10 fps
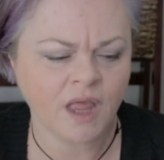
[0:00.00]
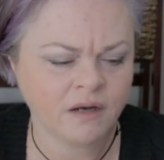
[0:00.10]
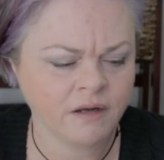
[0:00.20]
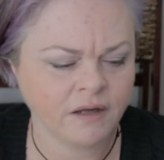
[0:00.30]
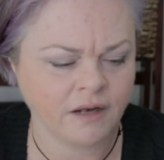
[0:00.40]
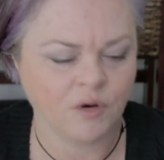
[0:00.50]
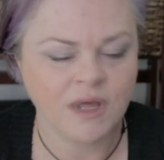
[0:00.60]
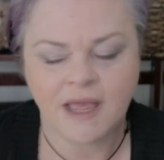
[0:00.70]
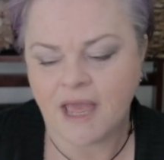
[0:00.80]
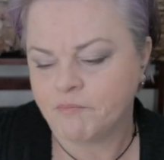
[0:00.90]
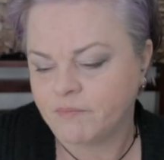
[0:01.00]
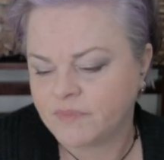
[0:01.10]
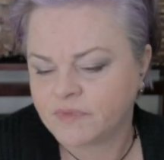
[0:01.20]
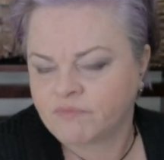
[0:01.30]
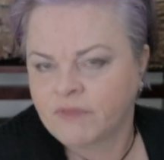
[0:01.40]
Oh, no. And,
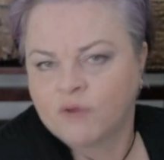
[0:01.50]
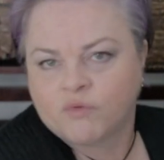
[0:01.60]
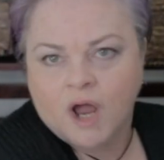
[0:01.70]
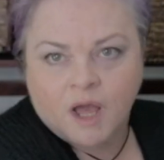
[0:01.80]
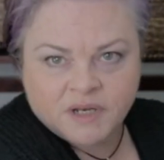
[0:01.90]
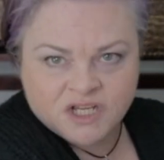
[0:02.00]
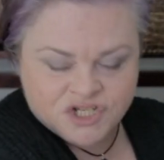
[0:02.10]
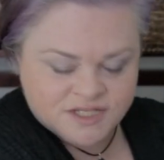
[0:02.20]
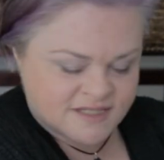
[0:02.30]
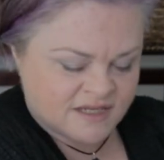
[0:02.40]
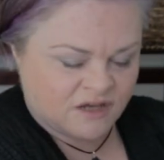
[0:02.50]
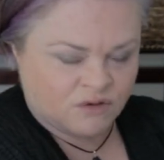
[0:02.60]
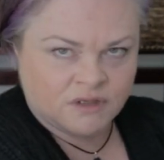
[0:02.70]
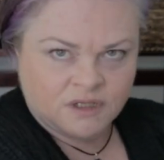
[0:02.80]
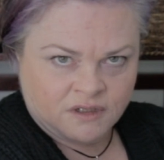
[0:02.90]
Robyn is just
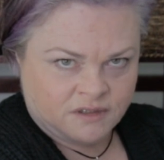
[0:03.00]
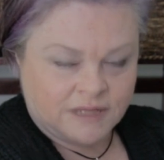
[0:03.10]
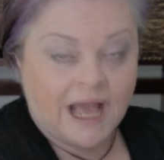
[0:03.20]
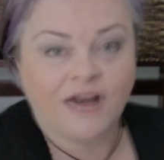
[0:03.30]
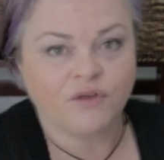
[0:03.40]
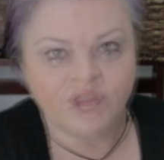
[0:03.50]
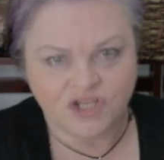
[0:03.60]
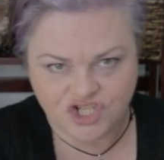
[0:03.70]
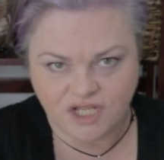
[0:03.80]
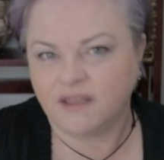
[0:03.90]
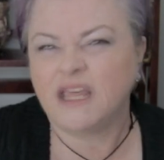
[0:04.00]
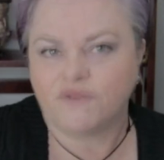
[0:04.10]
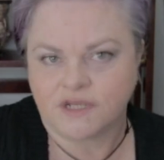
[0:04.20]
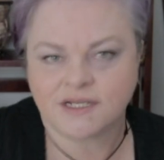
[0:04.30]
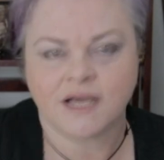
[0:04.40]
so, I don't think she
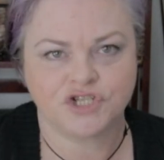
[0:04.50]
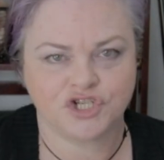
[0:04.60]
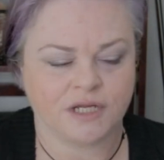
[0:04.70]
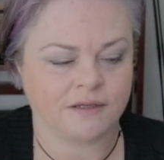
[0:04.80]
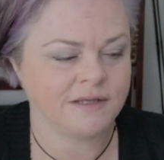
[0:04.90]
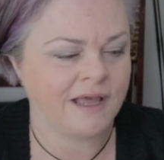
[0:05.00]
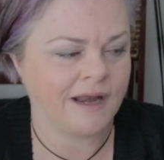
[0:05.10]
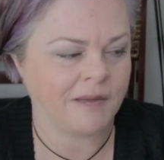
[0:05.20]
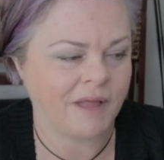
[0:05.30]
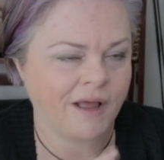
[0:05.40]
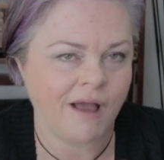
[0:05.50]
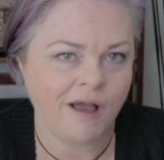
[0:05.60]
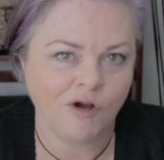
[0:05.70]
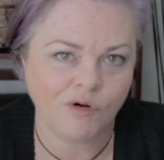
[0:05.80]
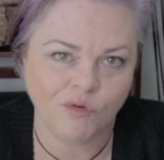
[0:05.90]
even touched it. And I'm like,
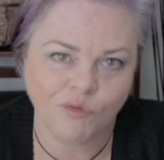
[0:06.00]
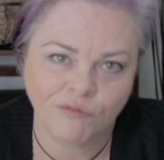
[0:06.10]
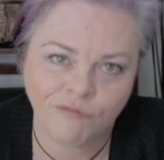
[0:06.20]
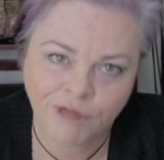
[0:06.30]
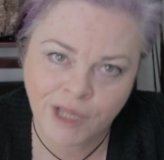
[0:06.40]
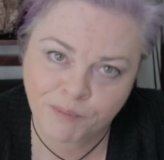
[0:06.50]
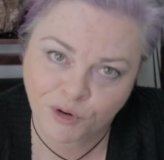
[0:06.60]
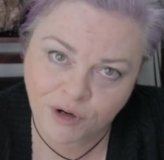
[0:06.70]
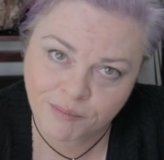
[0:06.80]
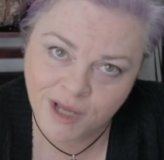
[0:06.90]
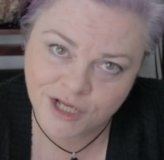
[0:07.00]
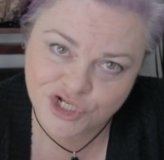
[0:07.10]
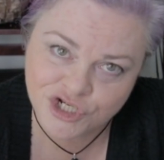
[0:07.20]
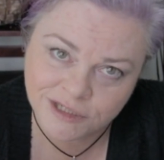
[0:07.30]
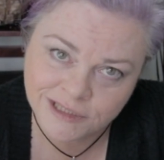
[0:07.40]
oh, hypocrite
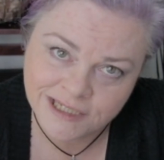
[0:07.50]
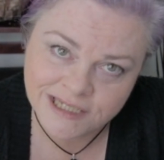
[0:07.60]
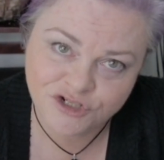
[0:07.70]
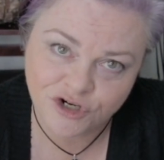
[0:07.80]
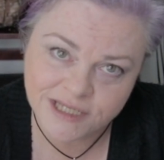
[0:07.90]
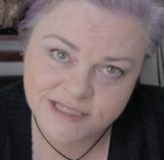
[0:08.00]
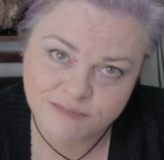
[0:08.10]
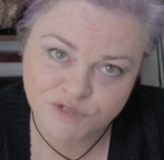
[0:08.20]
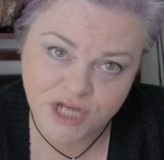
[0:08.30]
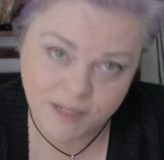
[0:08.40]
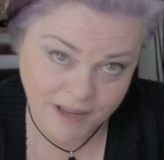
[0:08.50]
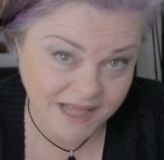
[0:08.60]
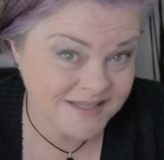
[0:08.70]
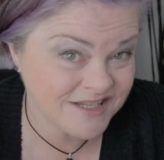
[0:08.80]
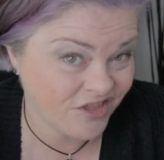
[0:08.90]
much? Drinking some
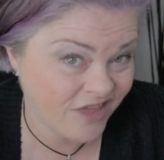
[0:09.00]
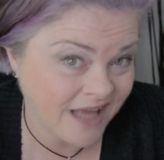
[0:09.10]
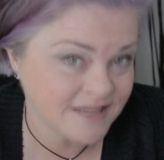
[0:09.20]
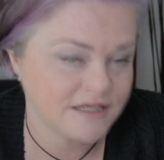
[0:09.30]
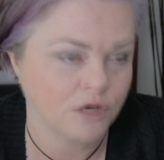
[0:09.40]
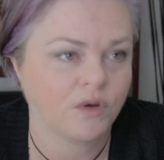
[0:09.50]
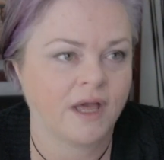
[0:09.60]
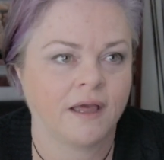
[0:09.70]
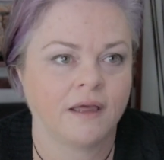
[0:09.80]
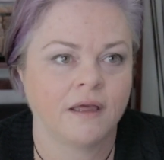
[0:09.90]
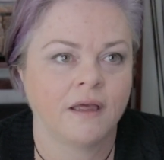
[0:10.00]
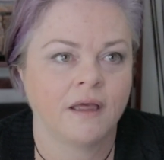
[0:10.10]
champagne, so that's okay.